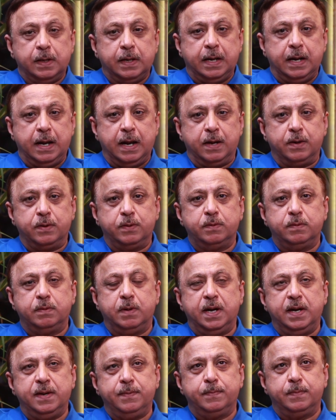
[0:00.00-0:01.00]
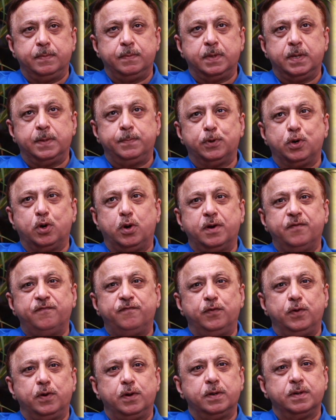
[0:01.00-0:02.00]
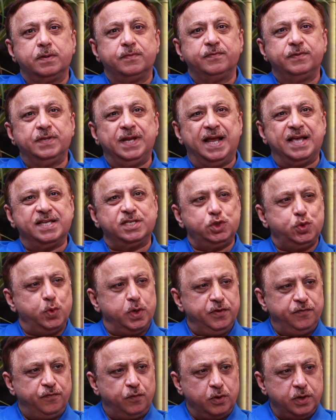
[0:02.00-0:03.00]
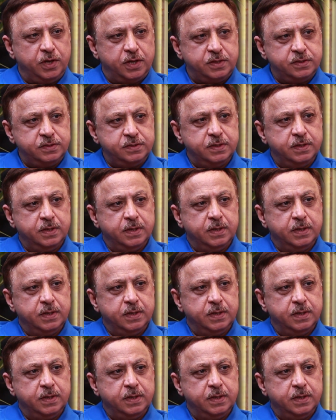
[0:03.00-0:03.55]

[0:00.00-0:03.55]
Now I'm abroad for the last 24 years.